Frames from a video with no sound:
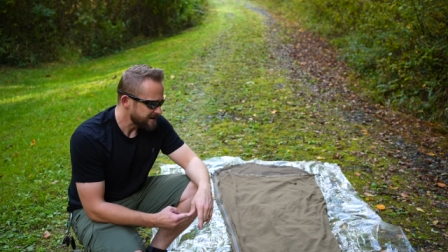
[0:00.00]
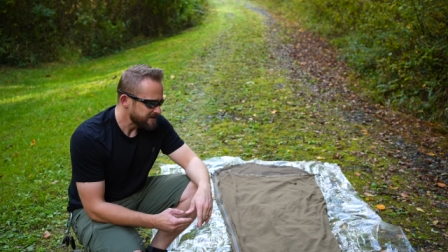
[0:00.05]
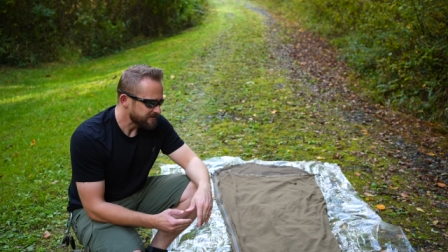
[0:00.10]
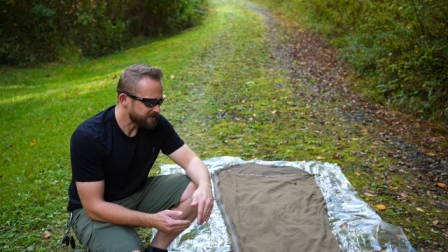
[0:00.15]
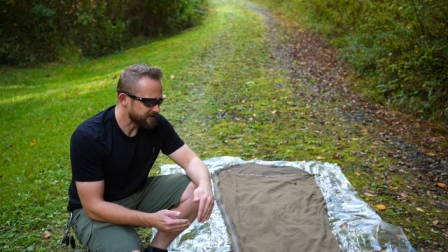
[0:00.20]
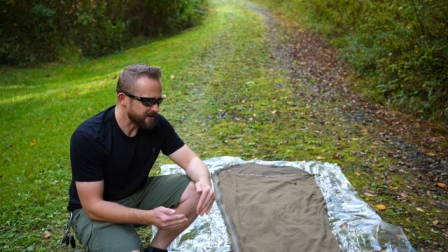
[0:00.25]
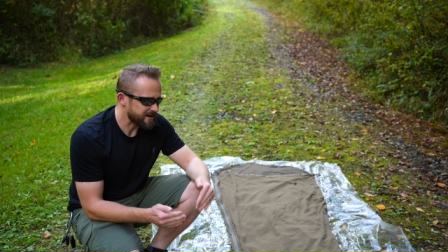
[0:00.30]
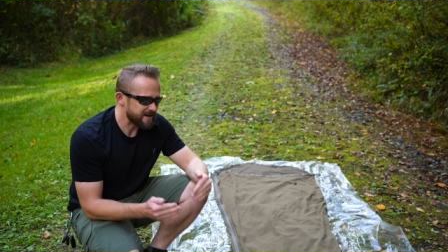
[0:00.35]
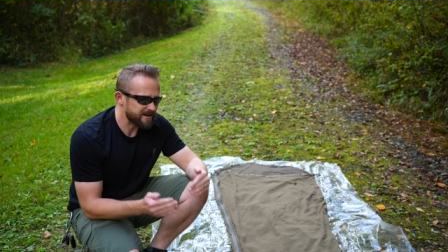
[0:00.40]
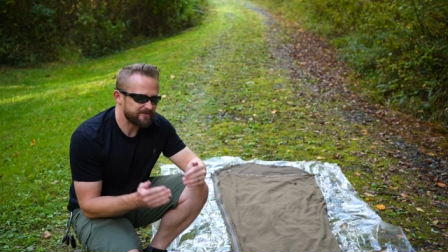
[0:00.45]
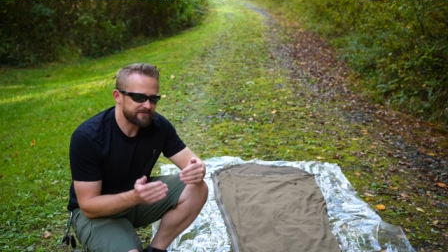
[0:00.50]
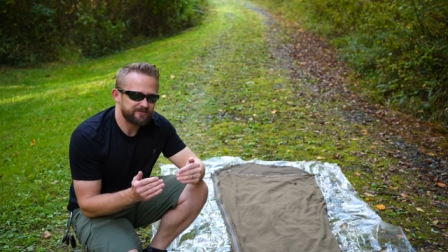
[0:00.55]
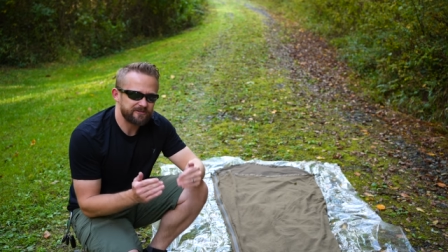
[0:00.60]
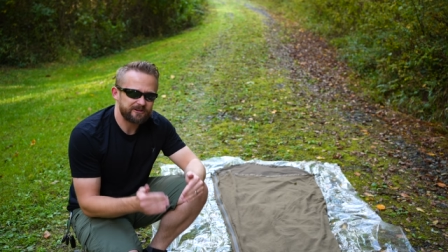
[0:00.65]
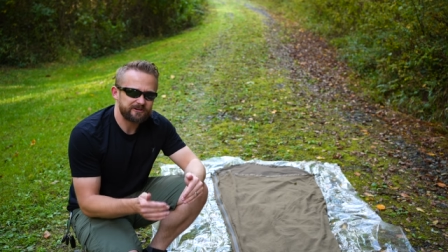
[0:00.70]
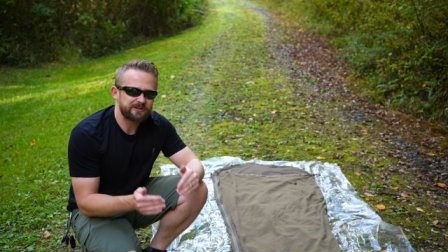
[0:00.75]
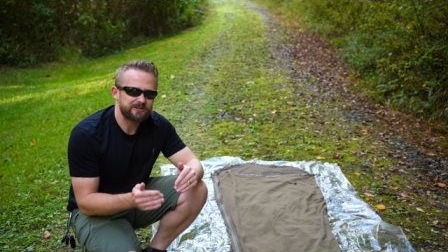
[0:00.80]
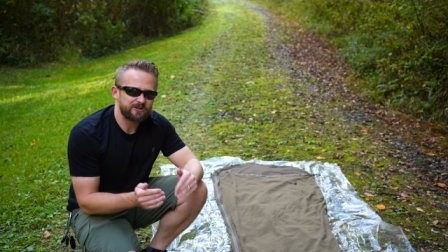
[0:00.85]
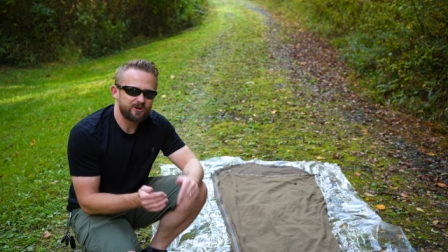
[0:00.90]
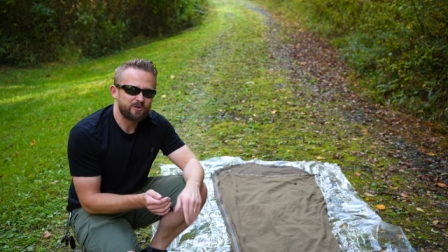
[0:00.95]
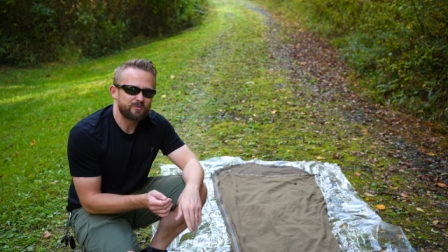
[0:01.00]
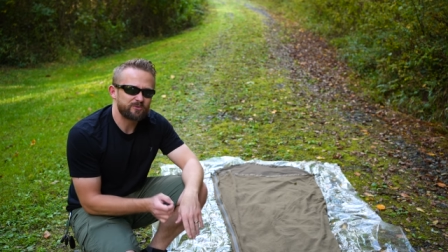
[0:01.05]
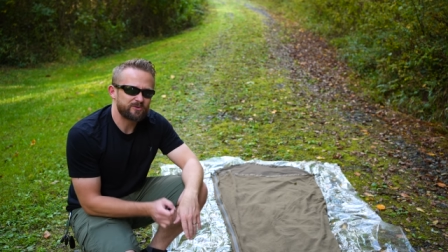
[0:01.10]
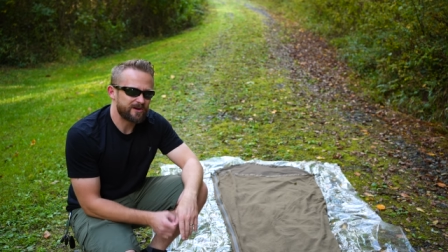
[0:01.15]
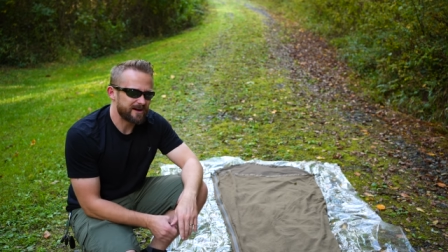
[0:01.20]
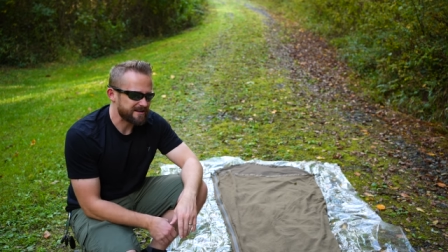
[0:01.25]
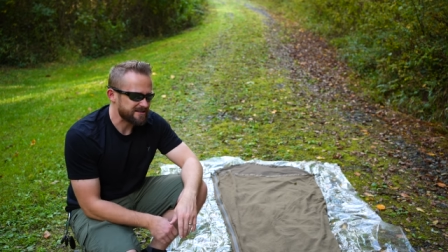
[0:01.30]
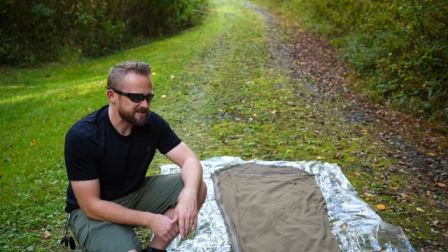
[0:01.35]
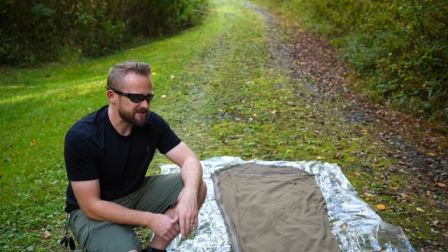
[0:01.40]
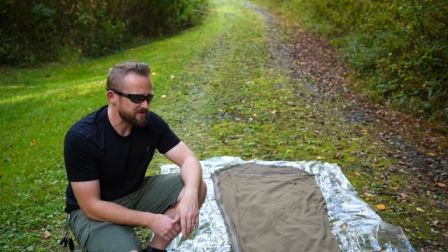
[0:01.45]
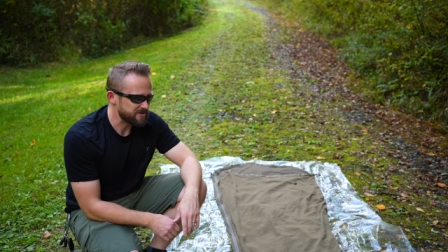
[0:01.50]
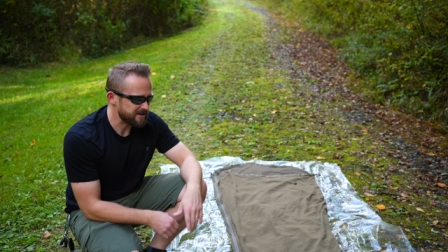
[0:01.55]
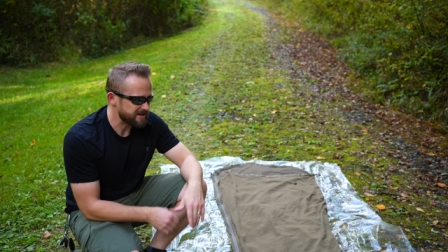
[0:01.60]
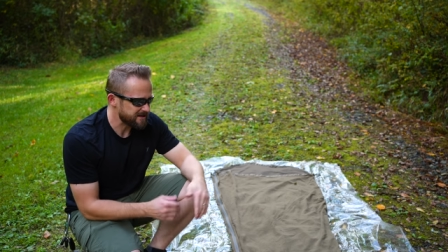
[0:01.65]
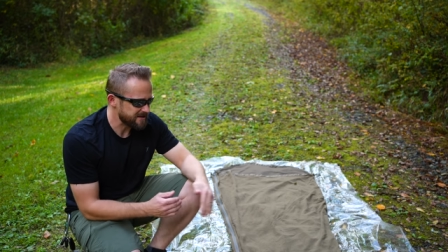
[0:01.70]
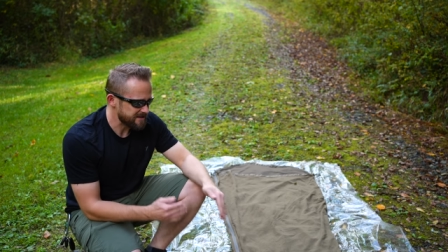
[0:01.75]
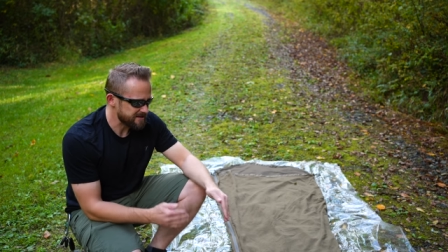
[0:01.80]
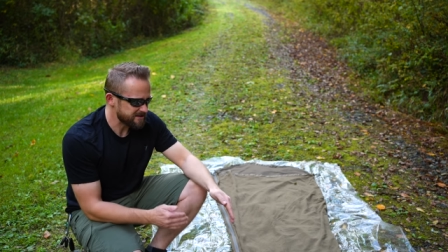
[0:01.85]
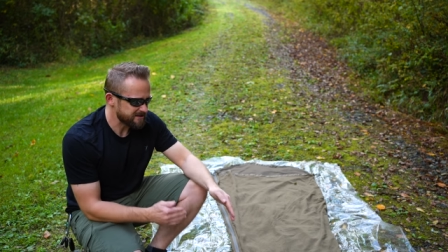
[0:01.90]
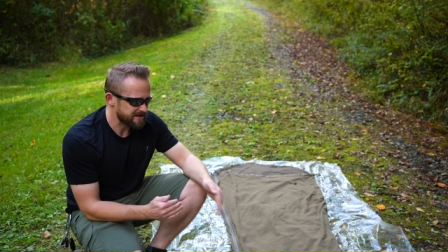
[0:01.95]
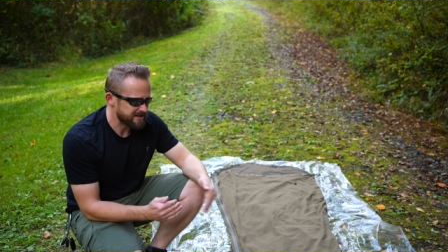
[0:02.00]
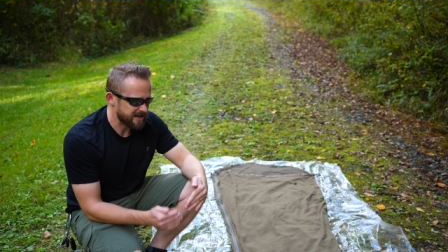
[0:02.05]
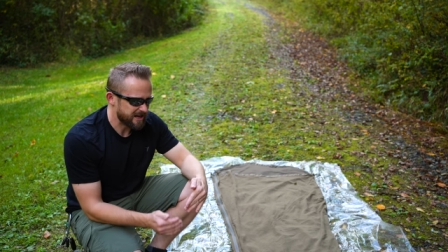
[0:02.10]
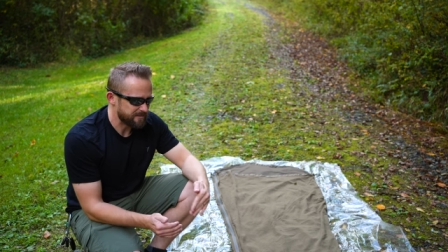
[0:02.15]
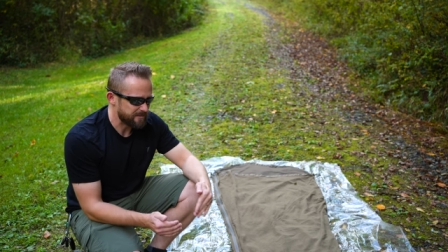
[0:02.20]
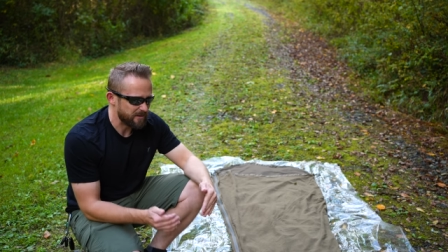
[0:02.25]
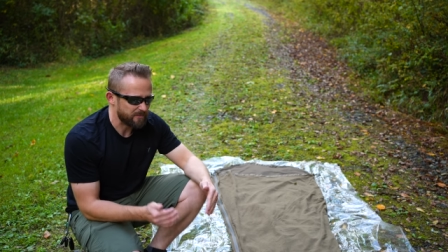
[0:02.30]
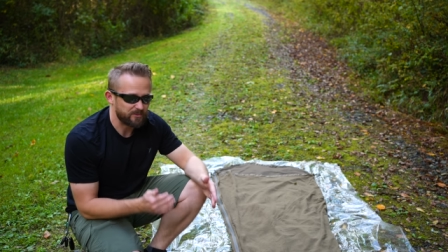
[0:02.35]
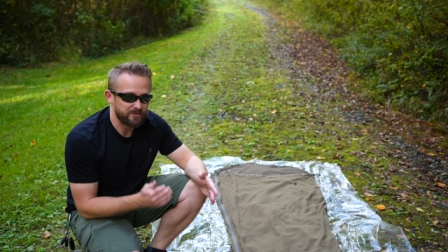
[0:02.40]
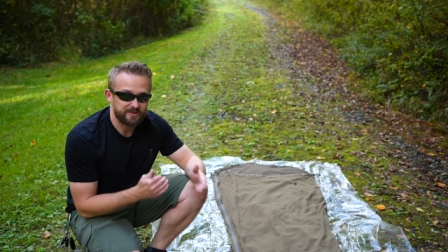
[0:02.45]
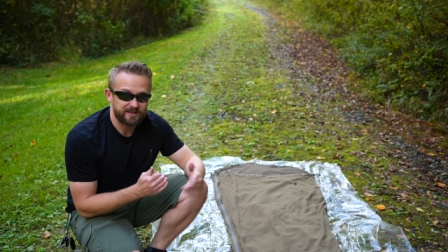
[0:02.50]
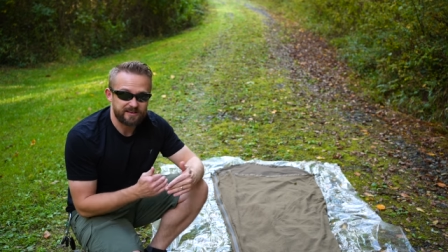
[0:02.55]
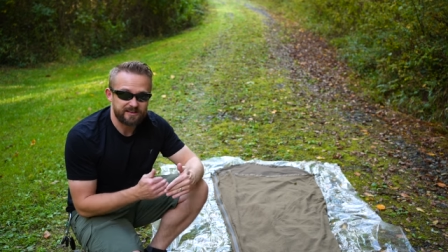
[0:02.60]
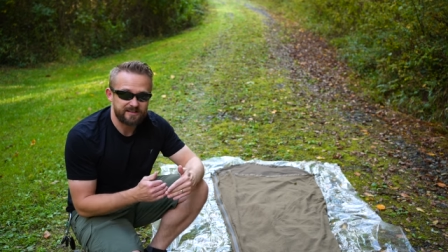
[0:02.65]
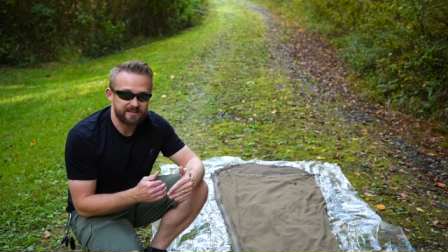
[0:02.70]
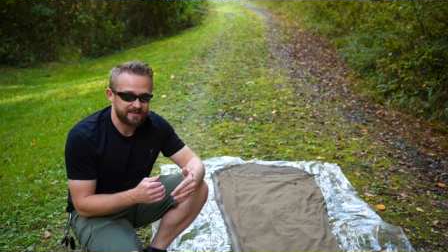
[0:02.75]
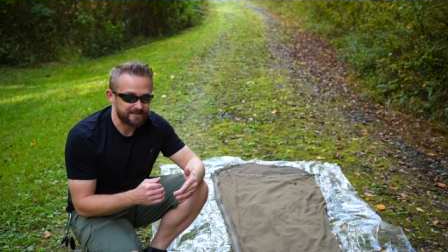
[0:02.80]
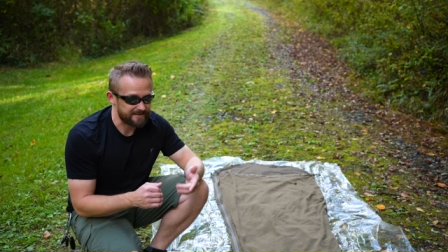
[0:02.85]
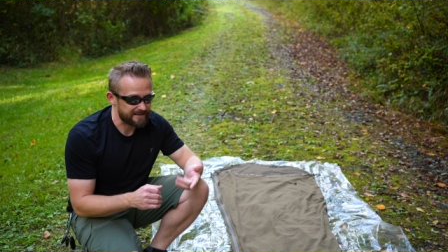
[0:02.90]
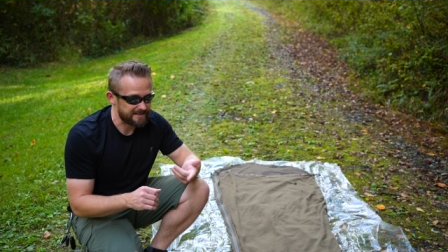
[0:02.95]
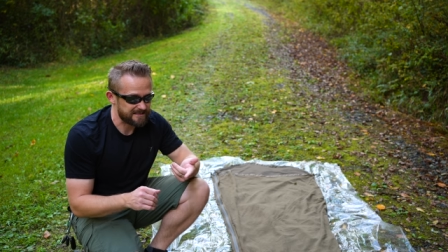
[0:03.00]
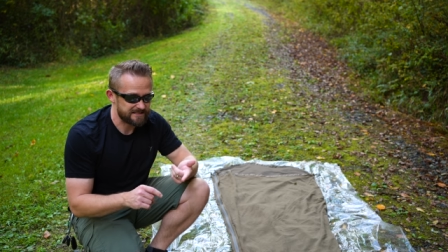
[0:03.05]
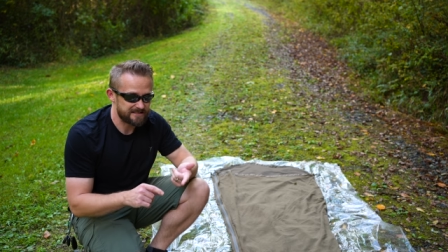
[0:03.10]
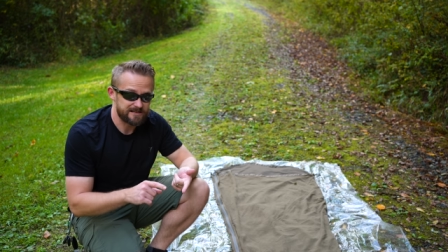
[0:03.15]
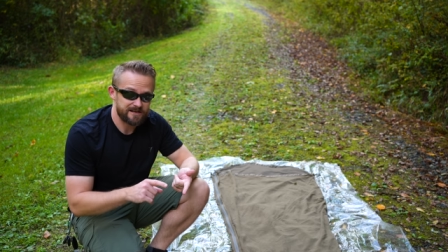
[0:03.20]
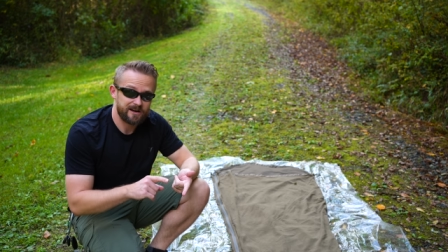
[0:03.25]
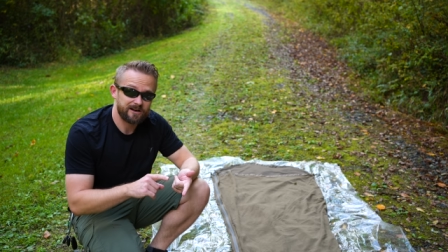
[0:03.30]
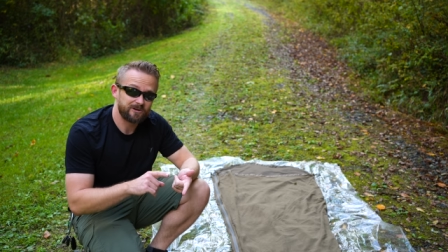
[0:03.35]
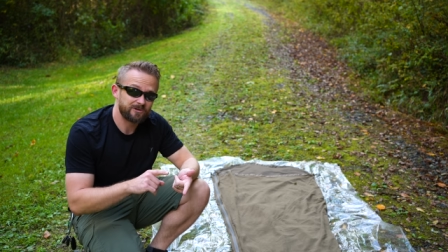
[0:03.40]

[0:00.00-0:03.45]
For a very low price, you can easily come up with a kit that's not